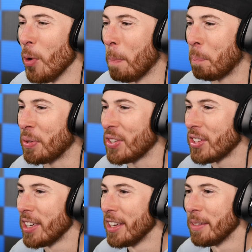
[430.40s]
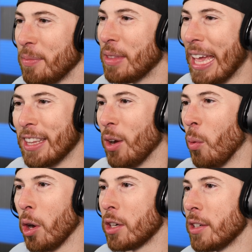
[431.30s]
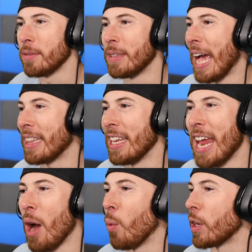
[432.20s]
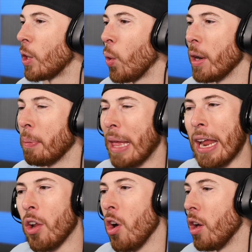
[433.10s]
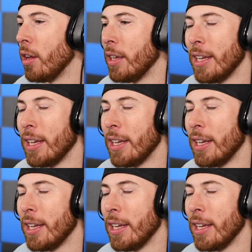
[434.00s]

Whoops. That didn't work. That did not work according to plan at all.